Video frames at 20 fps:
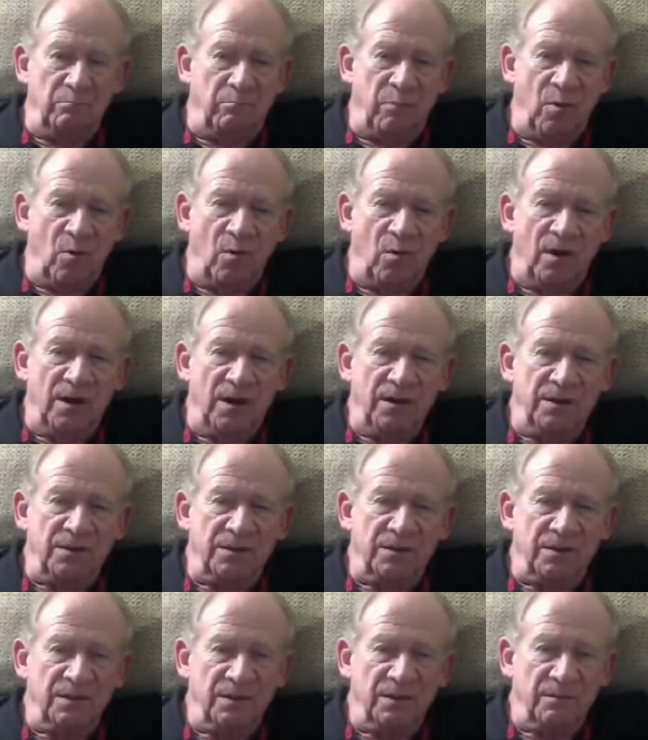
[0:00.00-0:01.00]

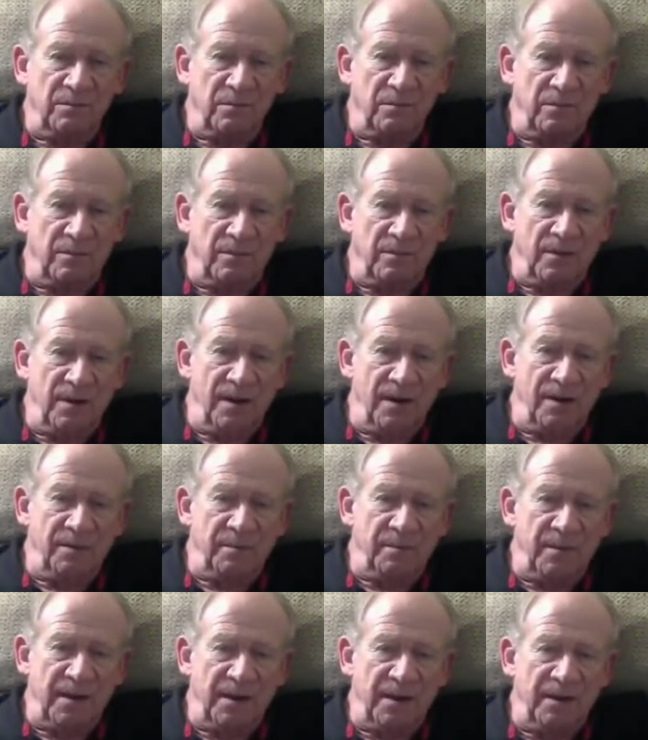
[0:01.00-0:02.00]
boys,
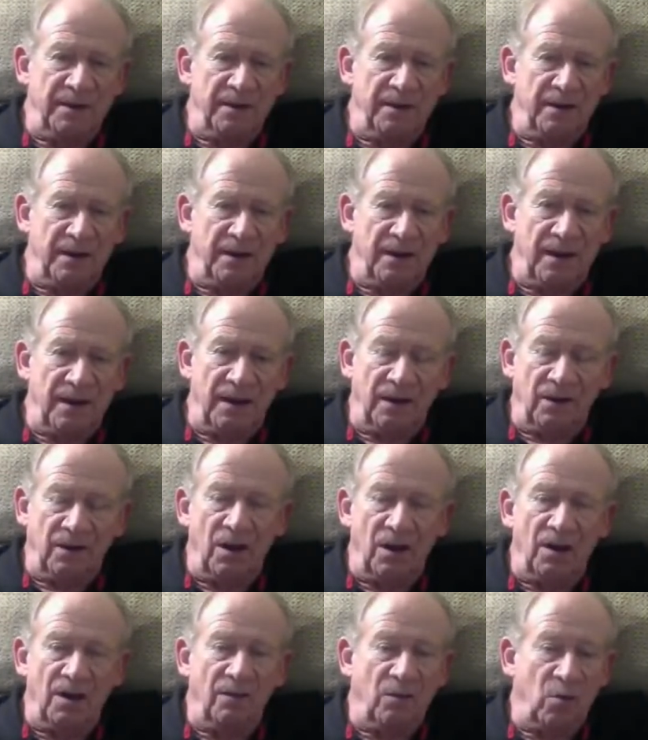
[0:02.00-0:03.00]
young men, and a
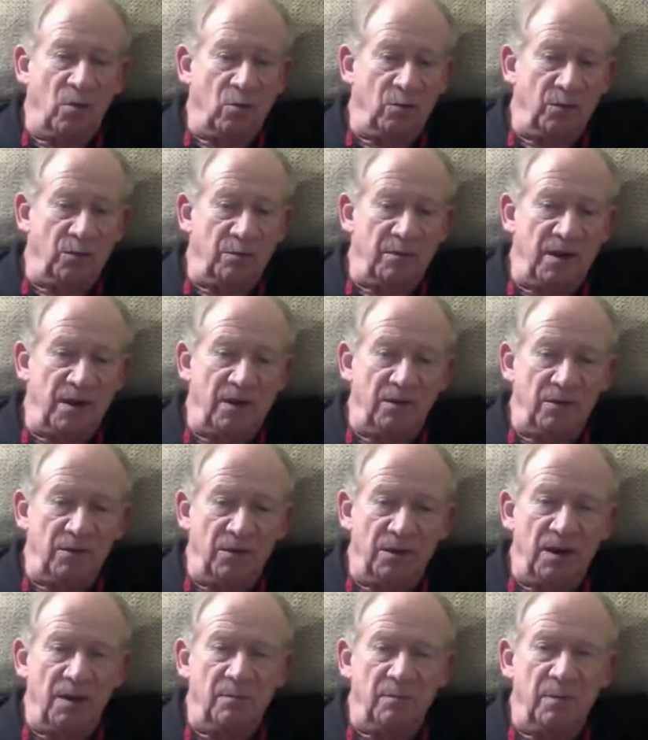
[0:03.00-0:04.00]
lot of older men who
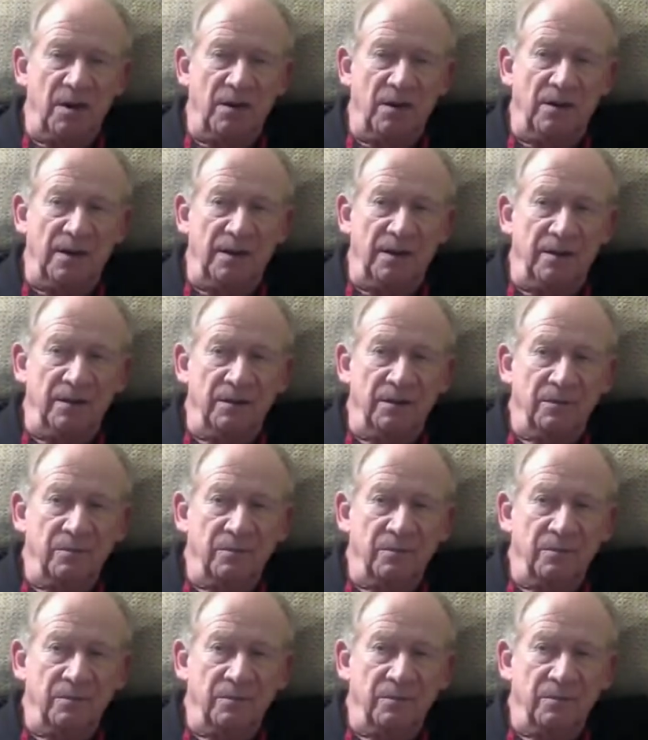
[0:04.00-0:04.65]
are not married,